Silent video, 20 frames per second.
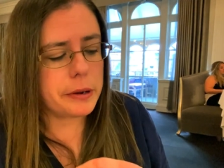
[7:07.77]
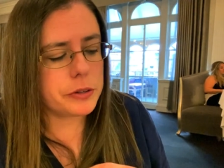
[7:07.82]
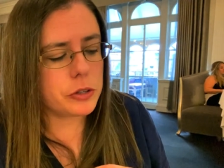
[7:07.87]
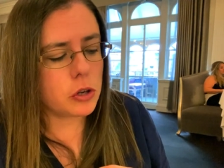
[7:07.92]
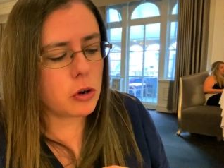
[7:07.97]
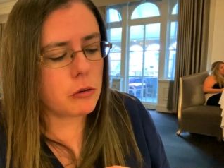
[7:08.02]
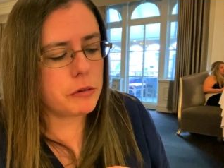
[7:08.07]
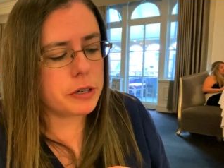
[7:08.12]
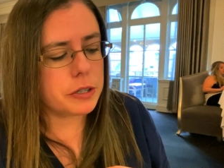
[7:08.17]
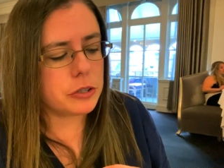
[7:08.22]

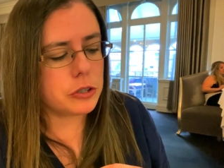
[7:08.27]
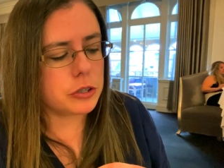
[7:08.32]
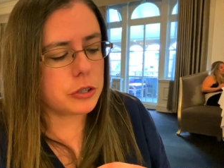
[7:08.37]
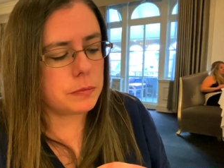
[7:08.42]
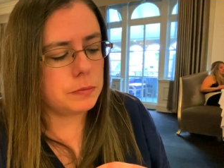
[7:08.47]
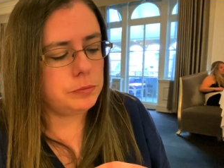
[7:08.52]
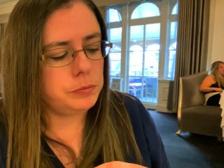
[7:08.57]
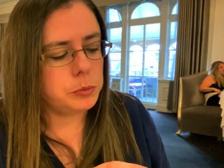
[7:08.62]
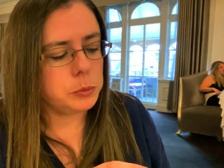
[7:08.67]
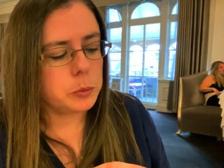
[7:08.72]
the orange
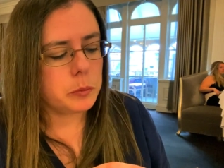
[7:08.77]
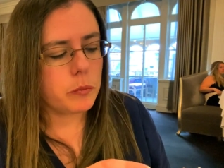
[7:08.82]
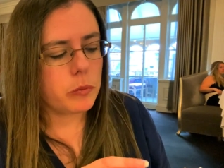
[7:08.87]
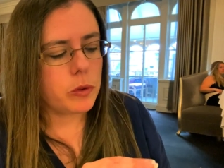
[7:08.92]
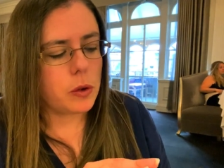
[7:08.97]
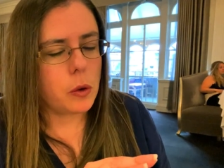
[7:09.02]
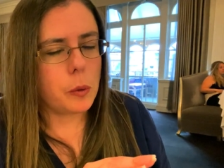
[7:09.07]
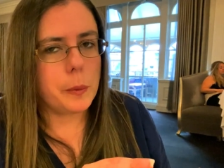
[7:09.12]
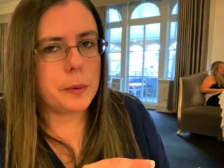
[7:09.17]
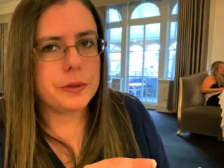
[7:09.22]

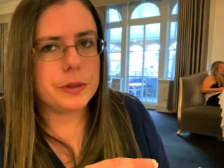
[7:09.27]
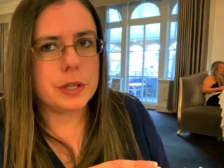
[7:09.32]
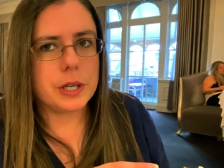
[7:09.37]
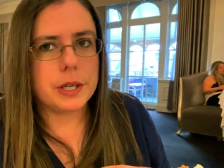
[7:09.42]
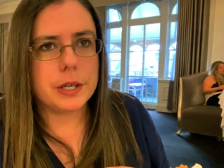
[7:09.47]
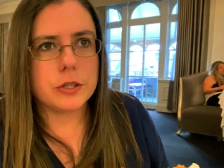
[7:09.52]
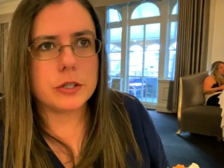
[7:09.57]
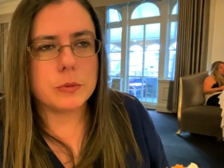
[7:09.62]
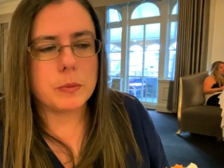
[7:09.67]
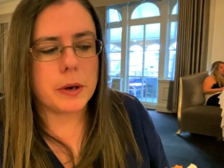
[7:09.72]
with
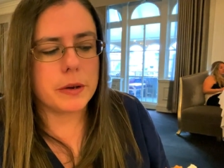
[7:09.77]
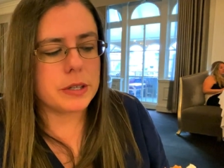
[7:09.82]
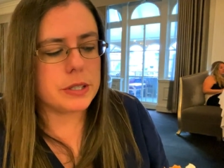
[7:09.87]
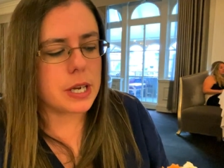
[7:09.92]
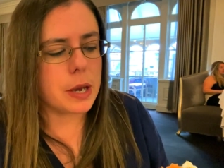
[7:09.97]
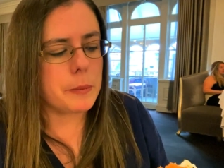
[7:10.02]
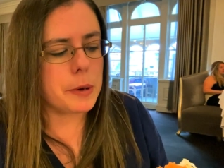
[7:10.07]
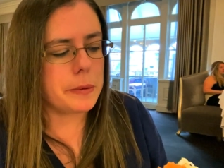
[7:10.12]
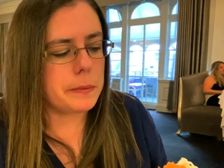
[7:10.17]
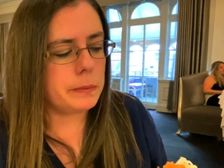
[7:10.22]
the smoked
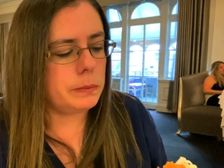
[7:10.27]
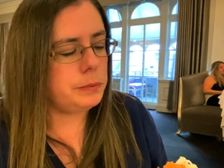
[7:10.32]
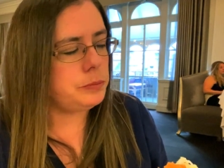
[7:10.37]
salmon.